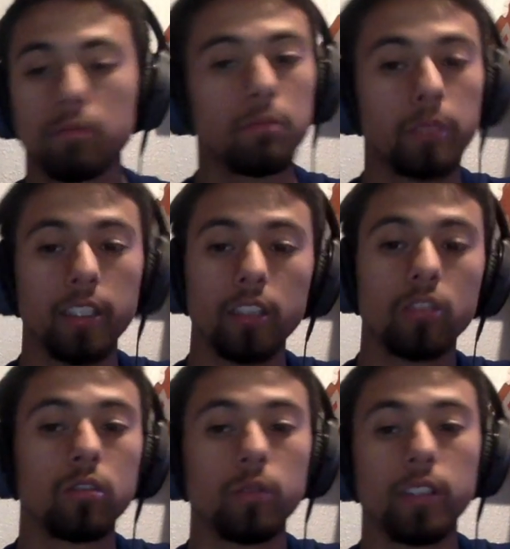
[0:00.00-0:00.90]
being
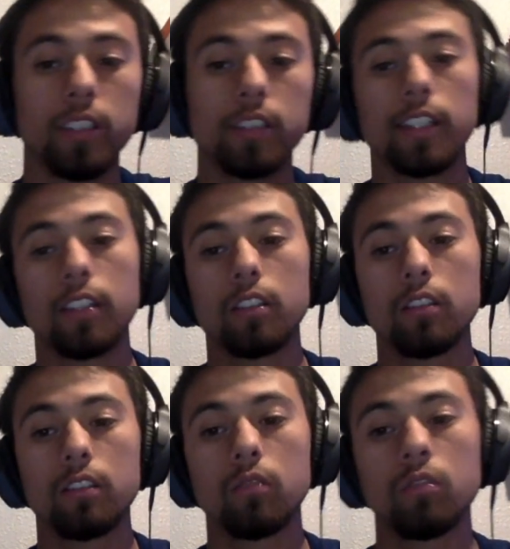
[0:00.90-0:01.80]
who he is, like
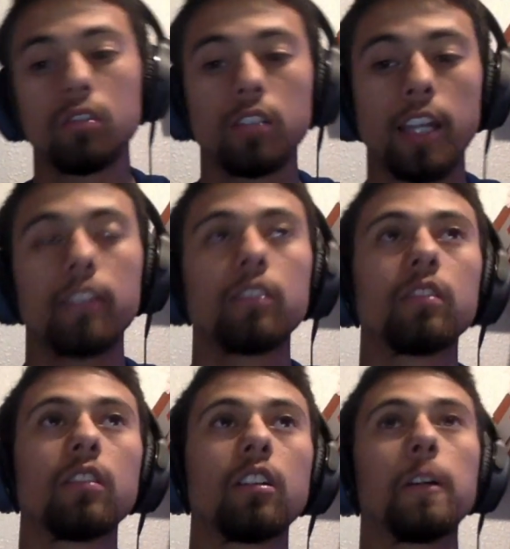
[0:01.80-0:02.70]

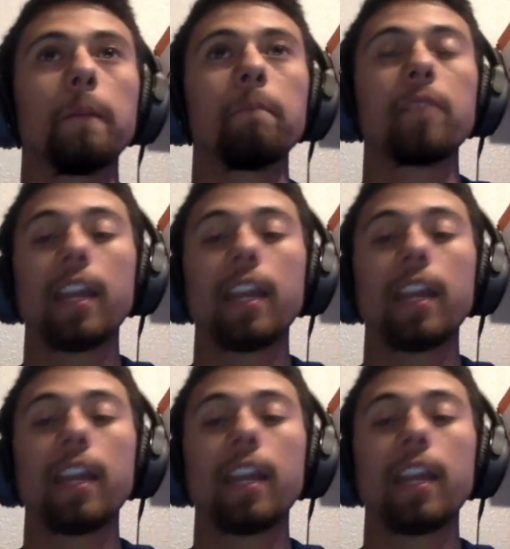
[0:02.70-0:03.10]
that